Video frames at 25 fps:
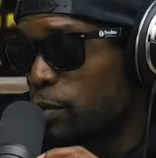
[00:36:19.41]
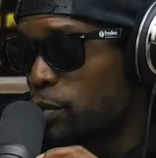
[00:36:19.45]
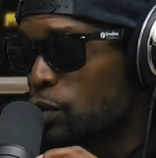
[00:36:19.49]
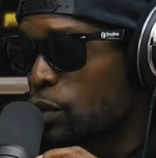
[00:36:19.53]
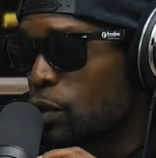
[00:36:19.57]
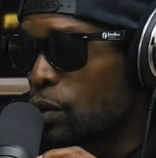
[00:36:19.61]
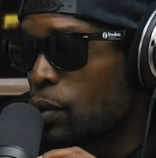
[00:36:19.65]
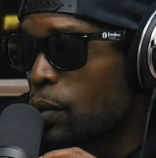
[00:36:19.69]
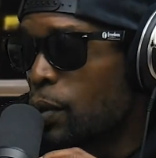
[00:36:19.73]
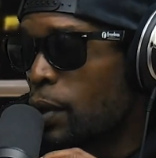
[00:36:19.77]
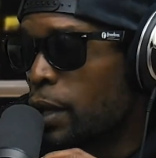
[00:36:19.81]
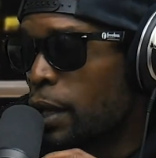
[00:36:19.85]

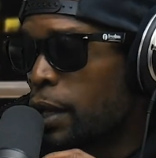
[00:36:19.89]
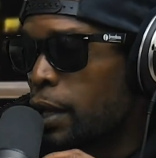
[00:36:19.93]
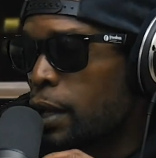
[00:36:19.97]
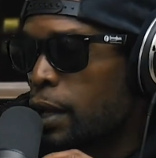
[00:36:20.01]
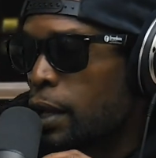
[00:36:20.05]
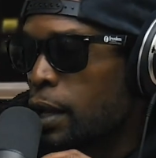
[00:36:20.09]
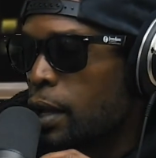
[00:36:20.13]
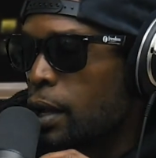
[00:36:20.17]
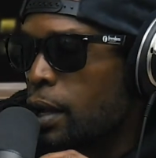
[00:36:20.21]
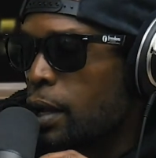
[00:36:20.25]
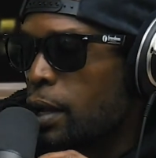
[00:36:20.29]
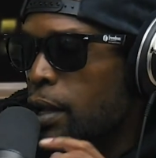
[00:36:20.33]
So
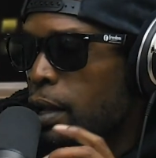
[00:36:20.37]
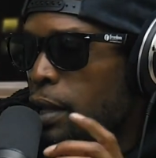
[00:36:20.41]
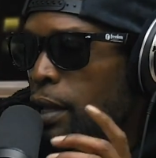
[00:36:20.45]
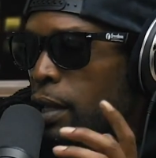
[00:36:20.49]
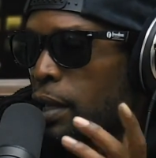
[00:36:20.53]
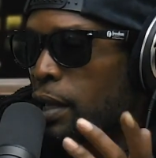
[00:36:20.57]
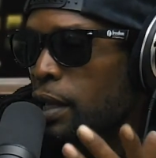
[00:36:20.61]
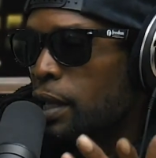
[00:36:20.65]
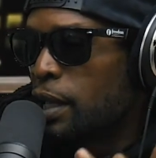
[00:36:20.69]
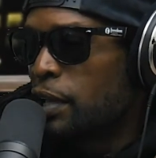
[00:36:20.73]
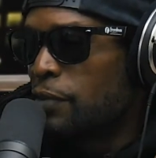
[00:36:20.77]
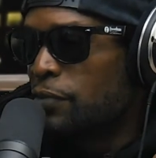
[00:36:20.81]

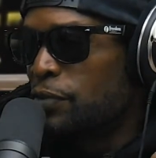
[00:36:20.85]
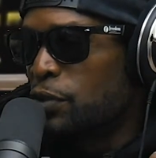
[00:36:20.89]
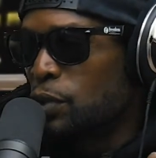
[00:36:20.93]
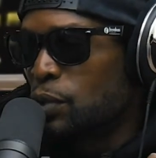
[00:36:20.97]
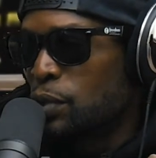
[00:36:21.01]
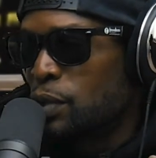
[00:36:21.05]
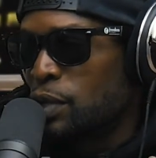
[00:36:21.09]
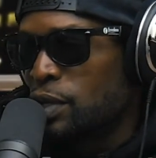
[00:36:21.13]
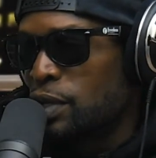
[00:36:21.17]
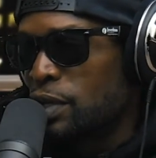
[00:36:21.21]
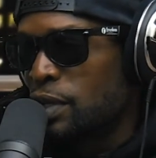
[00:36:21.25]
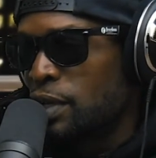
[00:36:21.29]
if you
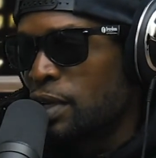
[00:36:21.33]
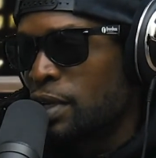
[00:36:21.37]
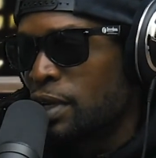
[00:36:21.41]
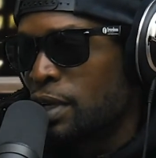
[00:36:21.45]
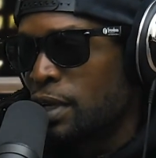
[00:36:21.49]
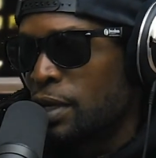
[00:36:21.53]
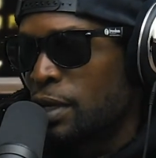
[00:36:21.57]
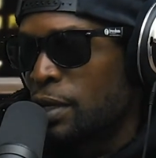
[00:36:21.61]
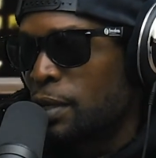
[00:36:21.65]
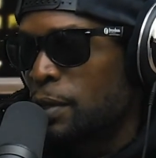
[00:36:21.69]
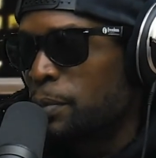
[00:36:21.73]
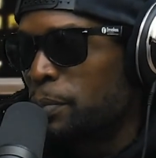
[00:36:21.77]
could...
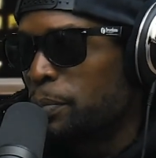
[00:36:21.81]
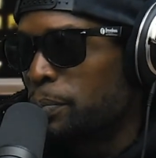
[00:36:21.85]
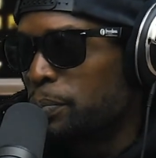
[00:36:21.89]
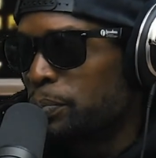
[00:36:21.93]
a